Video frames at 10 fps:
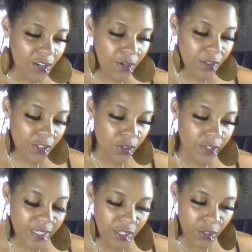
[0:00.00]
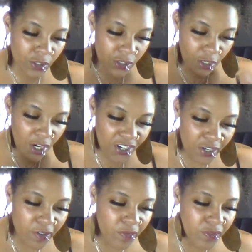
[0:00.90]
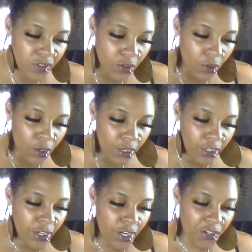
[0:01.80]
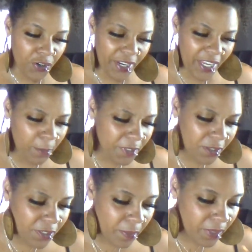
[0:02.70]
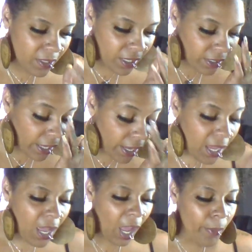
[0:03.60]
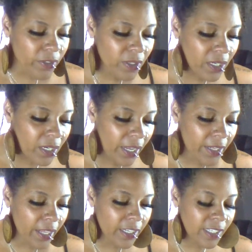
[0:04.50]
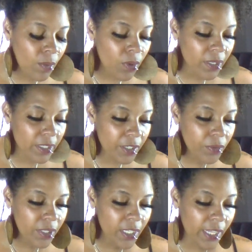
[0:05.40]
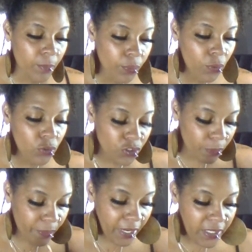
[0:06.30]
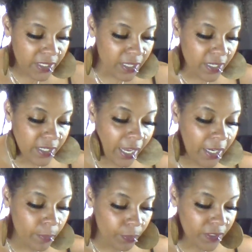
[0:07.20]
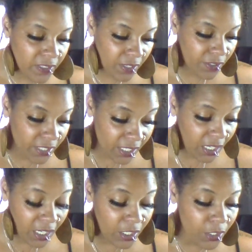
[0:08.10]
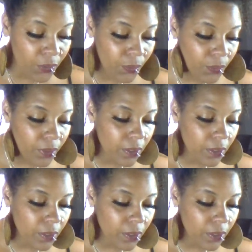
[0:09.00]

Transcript: your your your curves or your hips or something like that. I'm also getting that like someone literally like pulls your panties to the side and puts their dick in you.